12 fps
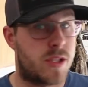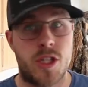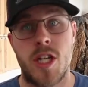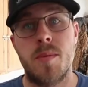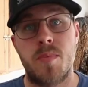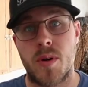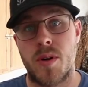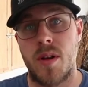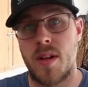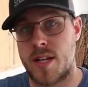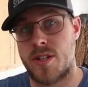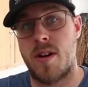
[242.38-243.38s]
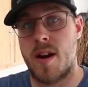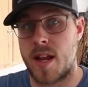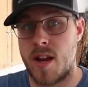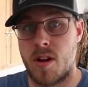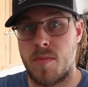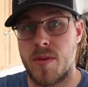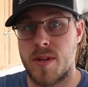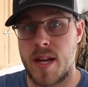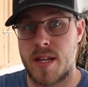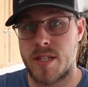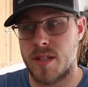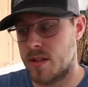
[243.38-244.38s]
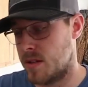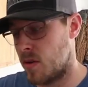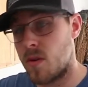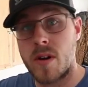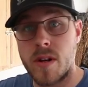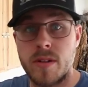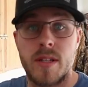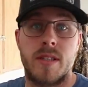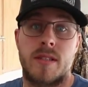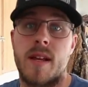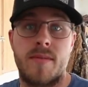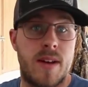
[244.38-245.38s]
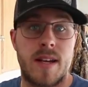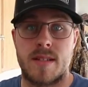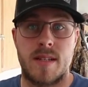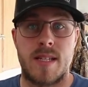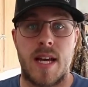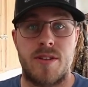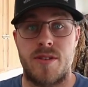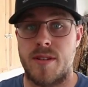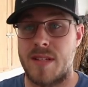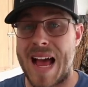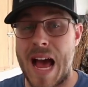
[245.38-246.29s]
cheaper electronic hearing protection, or you can invest in Tetras.